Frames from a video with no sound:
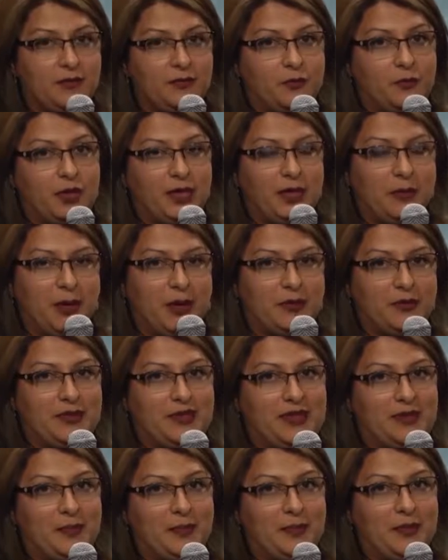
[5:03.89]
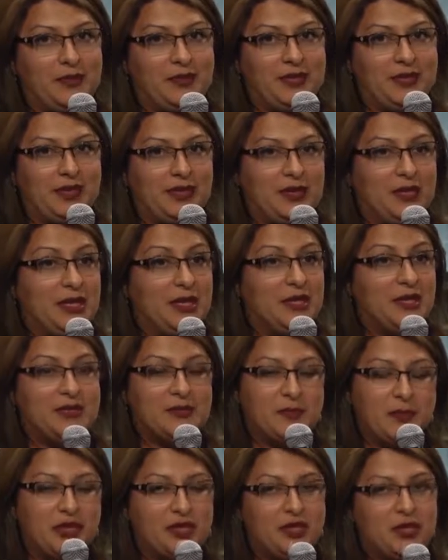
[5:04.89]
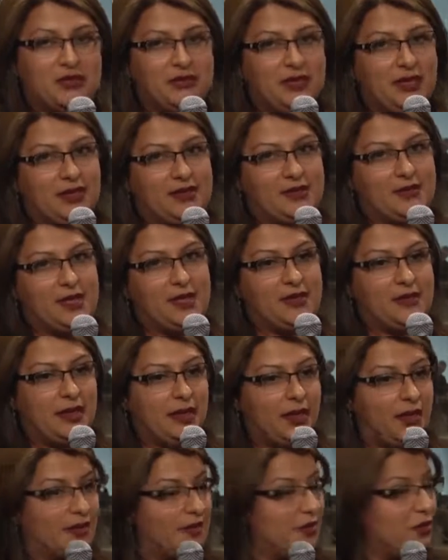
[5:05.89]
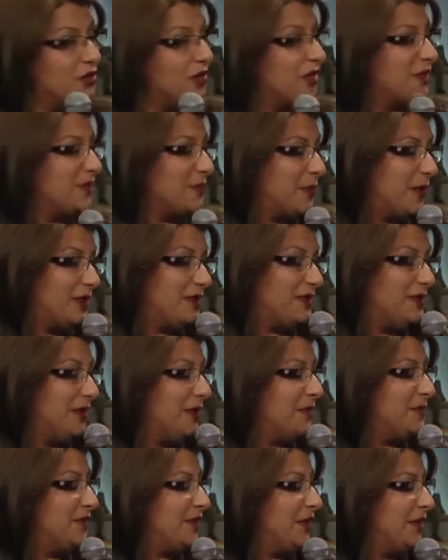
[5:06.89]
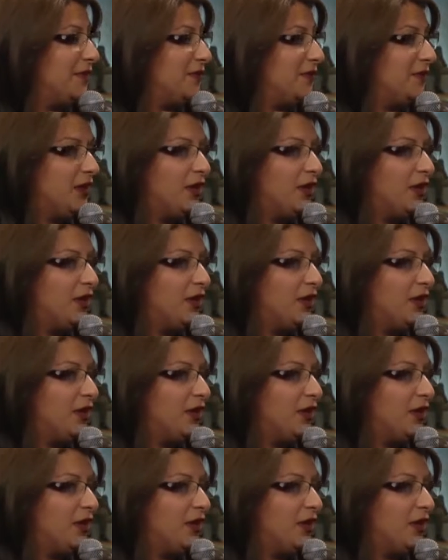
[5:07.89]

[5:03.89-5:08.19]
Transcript: What about the special needs that they cannot express themselves?